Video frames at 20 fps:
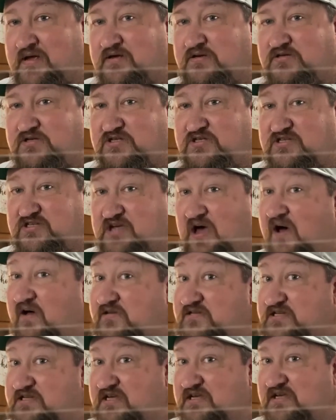
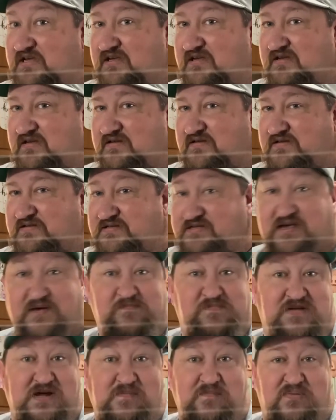Saucy
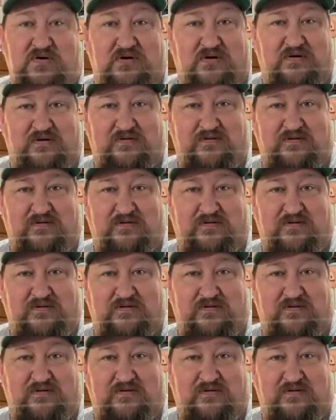September.